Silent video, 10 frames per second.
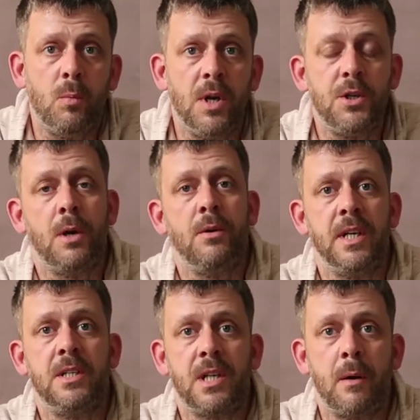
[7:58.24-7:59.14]
which
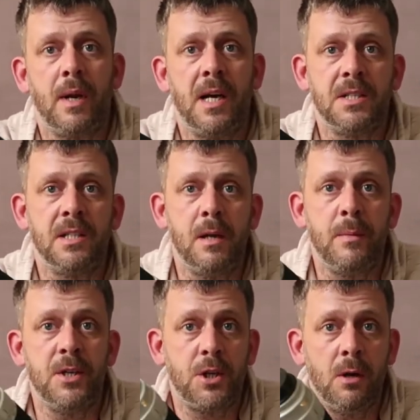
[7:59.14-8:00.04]
only stabilises the
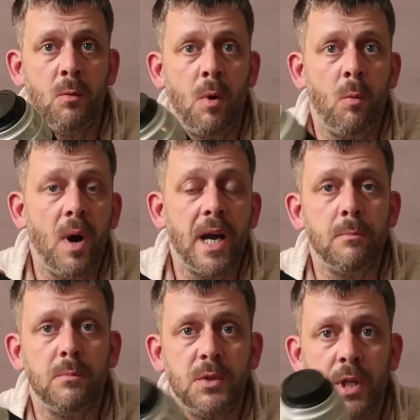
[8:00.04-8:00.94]
image going one
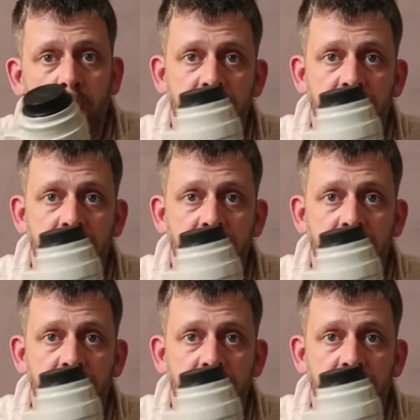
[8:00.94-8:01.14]
way, so